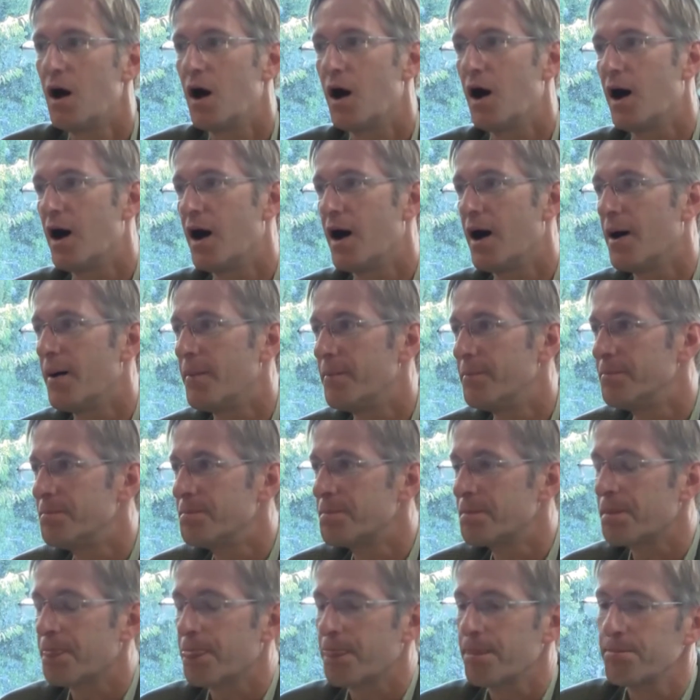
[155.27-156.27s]

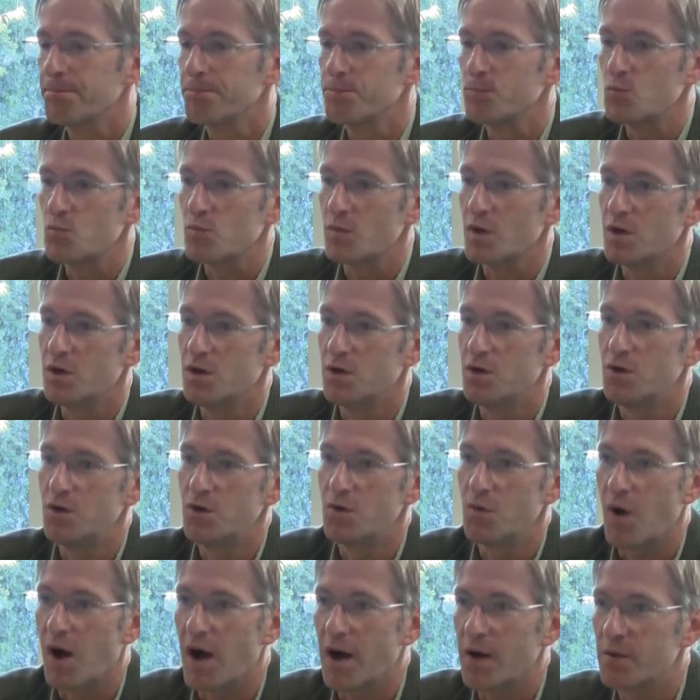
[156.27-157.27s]

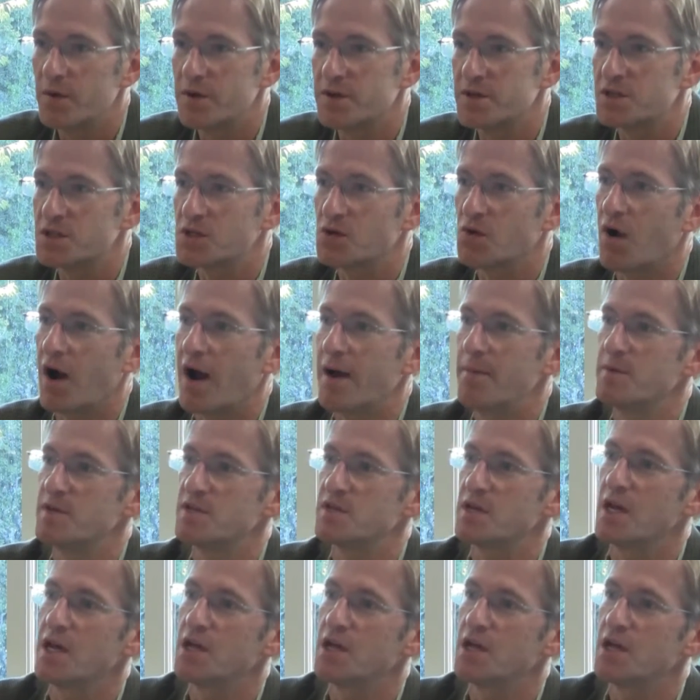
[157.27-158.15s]
who I would describe as